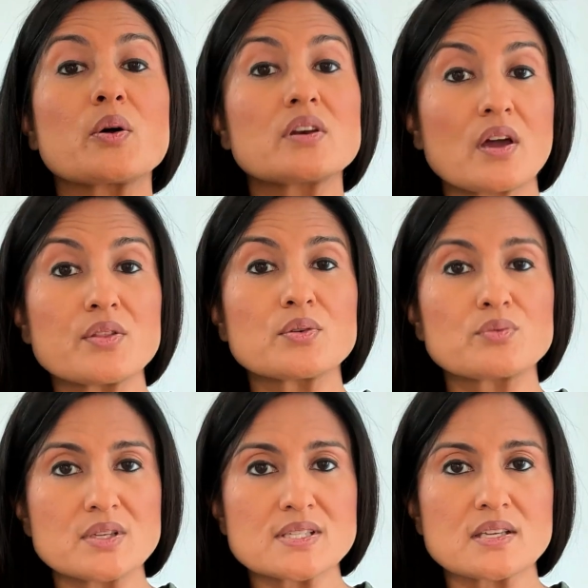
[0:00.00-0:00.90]
another
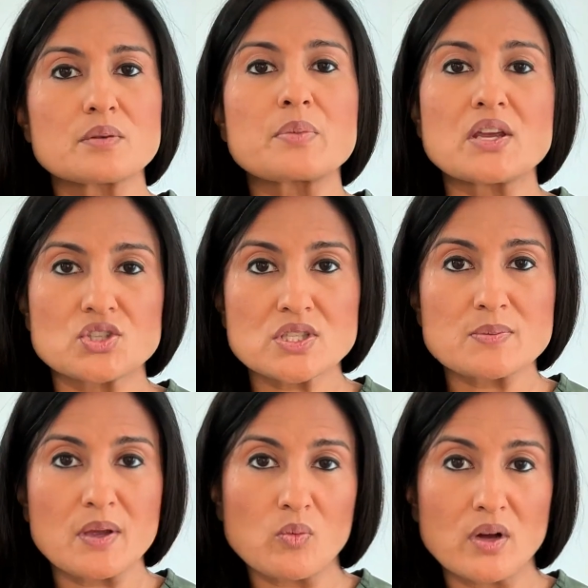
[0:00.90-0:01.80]
reason patients
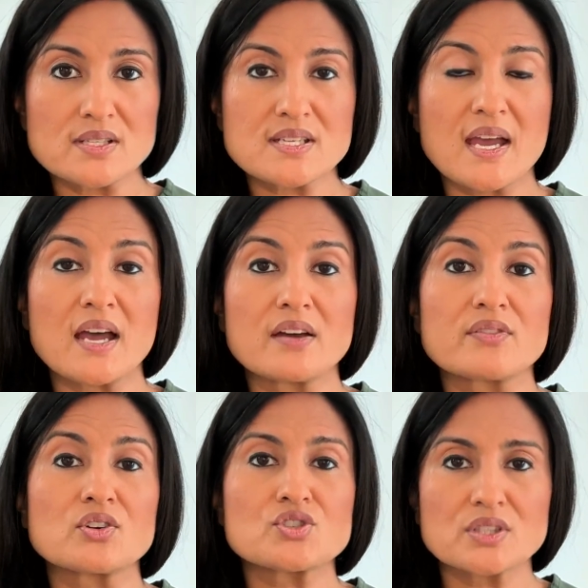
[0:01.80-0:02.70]
may want to have
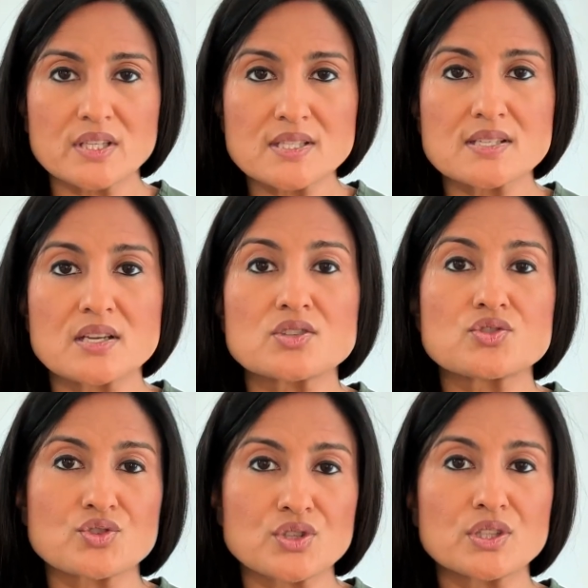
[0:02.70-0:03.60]
their chalazion
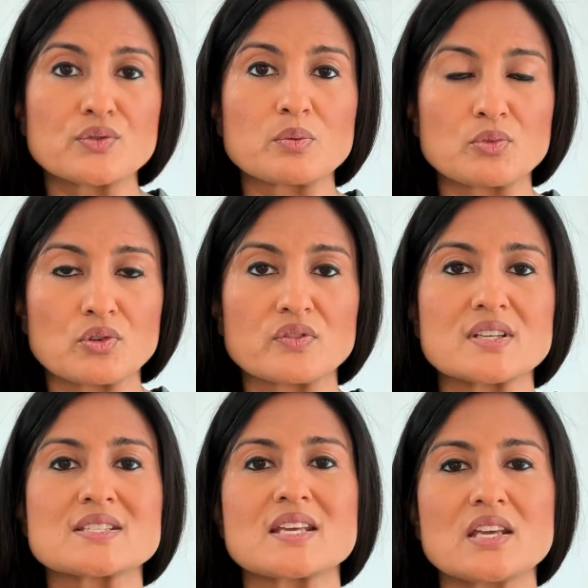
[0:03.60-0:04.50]
surgically removed
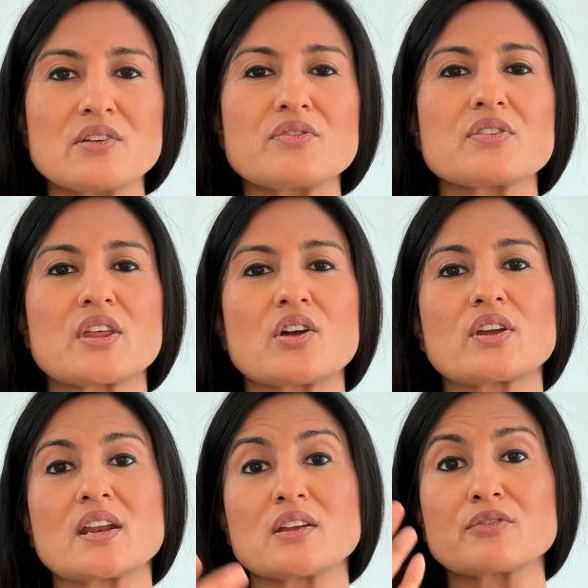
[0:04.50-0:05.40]
is if they are
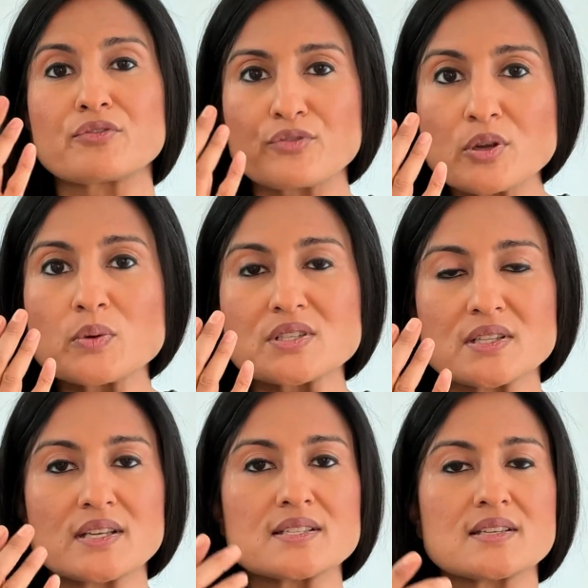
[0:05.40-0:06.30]
getting frequent
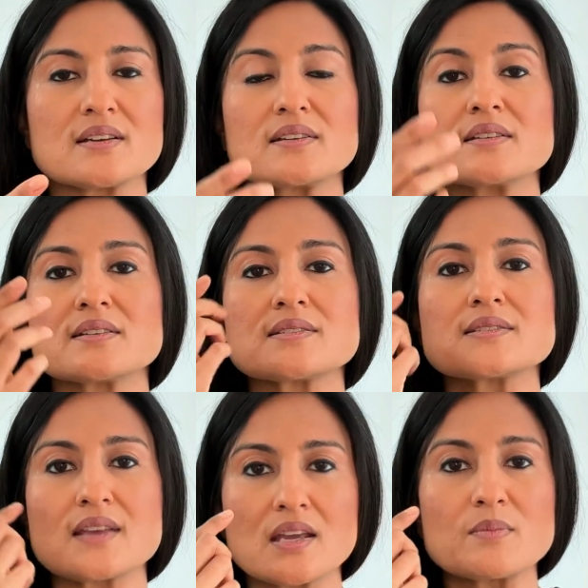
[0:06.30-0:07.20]
chalazion in the
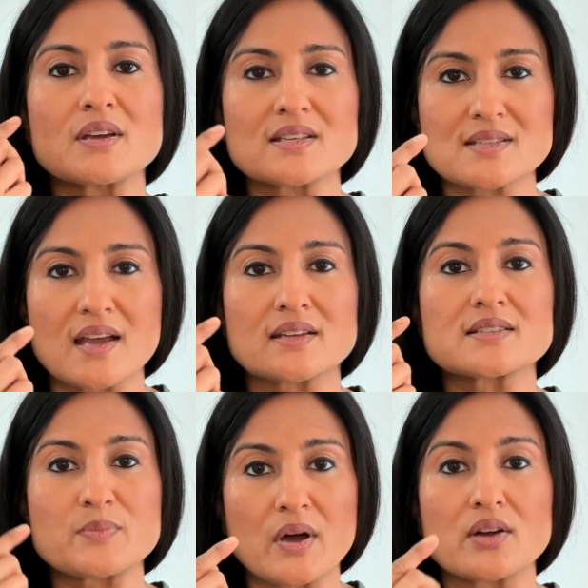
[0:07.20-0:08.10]
same exact
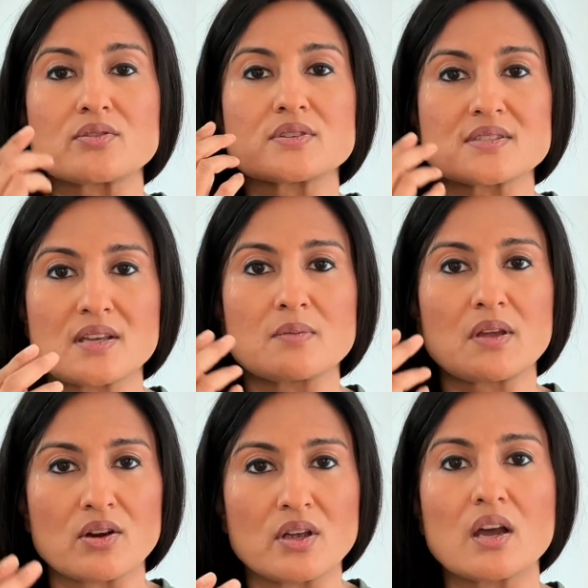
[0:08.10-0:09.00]
spot or the same
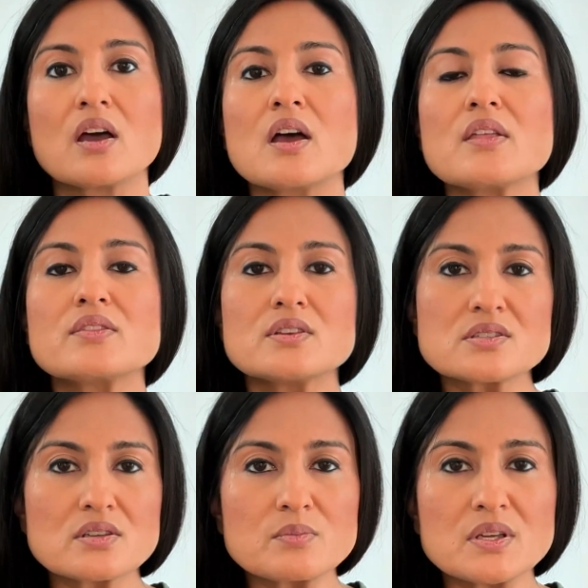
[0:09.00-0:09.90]
area. This
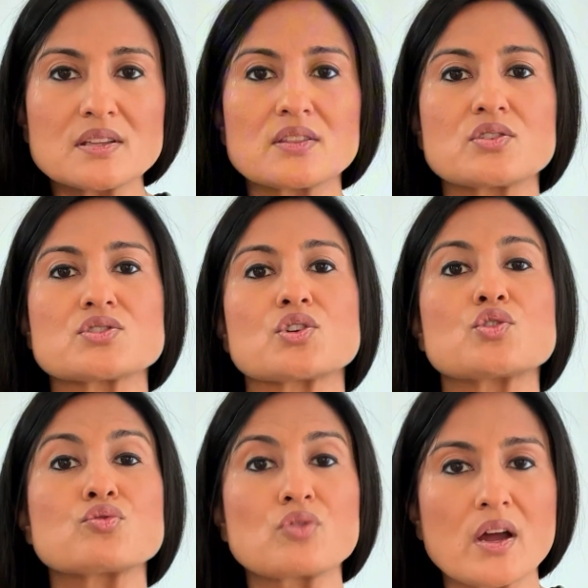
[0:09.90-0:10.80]
could mean that there's a
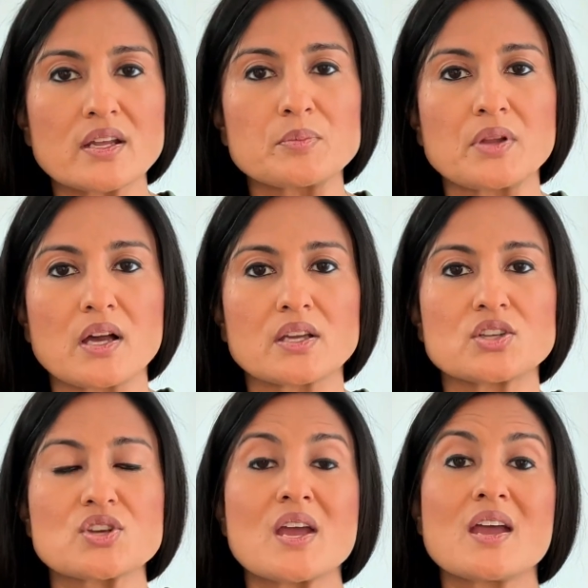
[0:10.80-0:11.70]
chronic
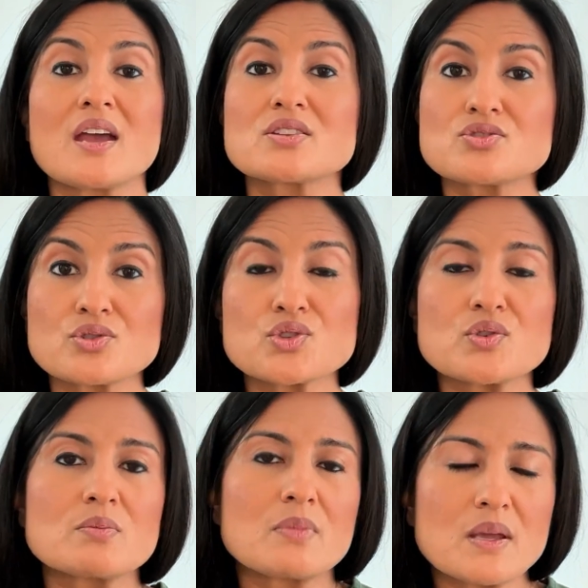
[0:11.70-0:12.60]
blockage and
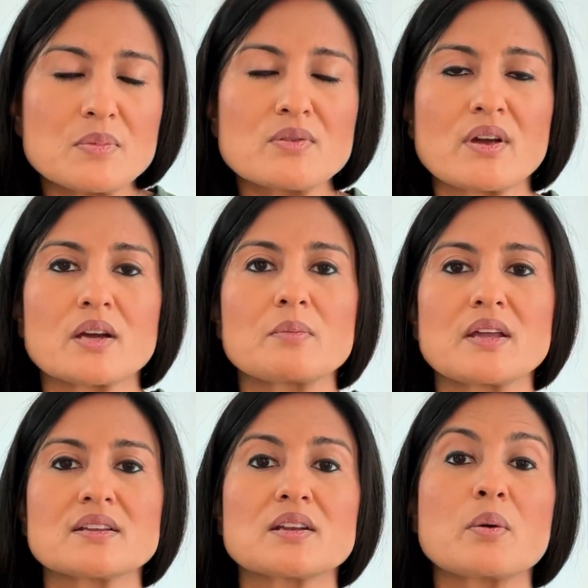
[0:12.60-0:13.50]
surgery may be
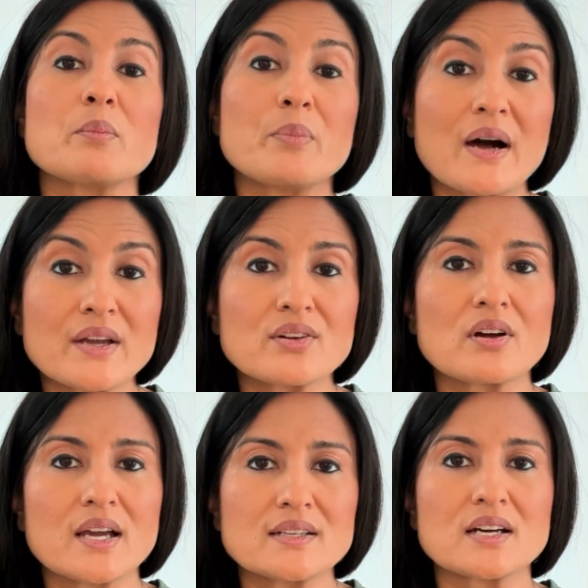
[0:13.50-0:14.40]
recommended by your
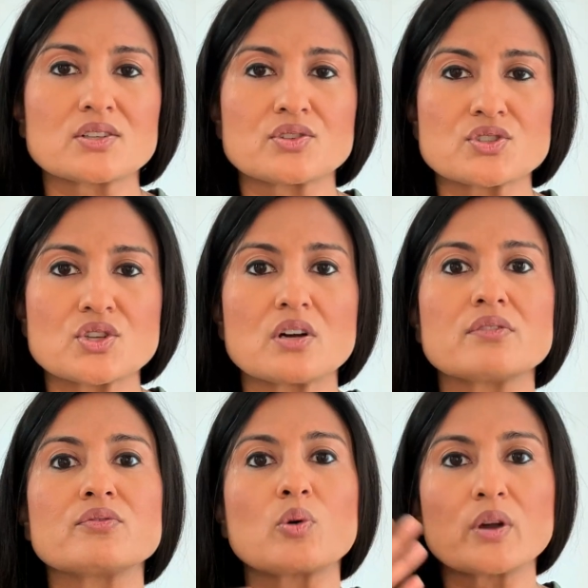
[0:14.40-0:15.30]
eye doctor to
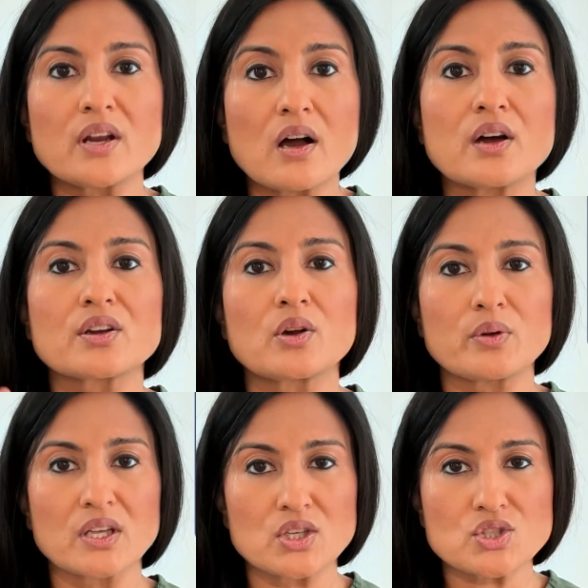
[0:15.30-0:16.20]
avoid
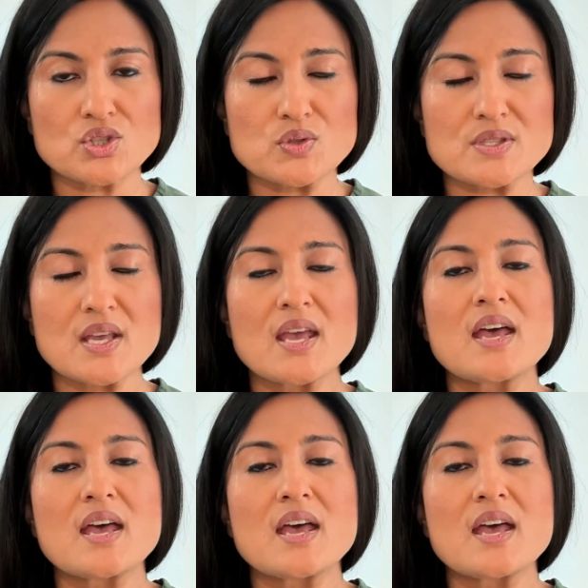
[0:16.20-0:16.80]
ongoing issues.